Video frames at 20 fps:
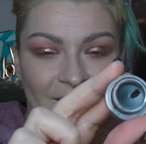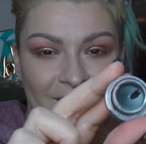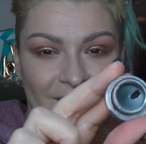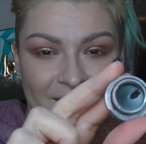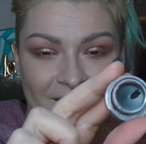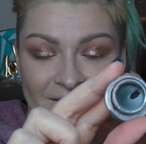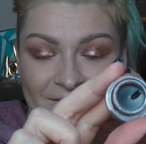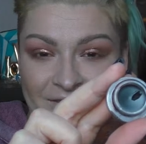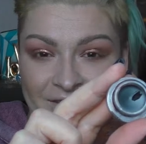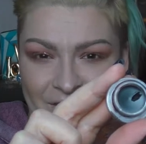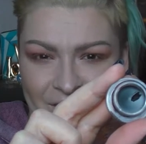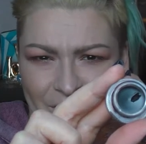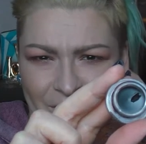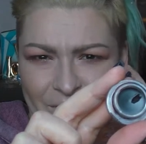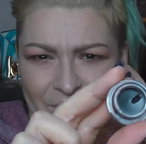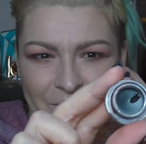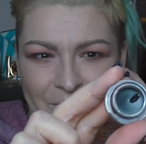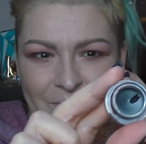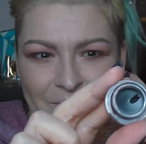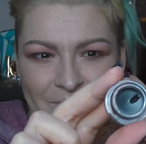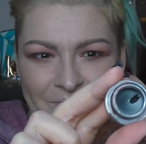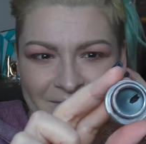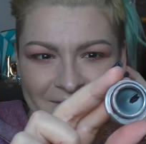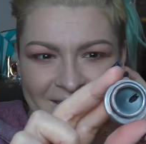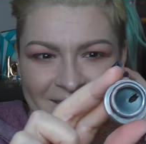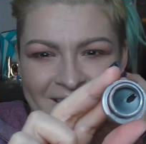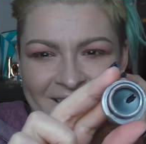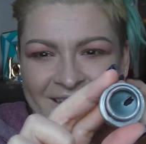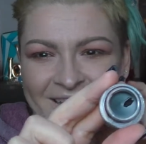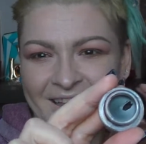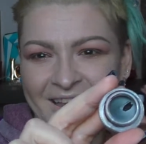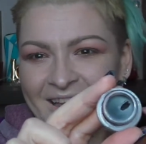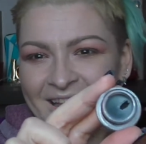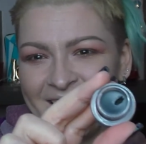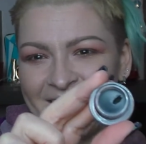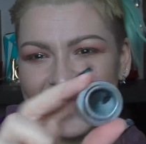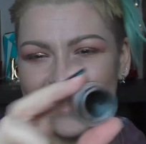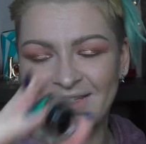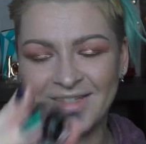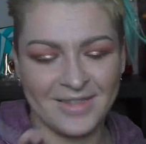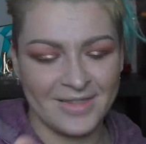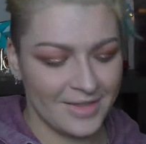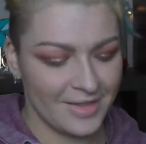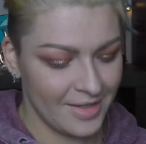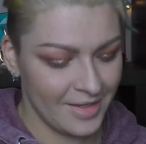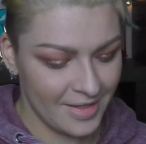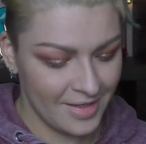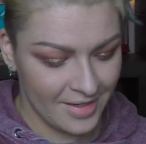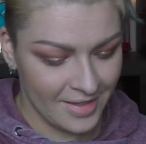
in a video, and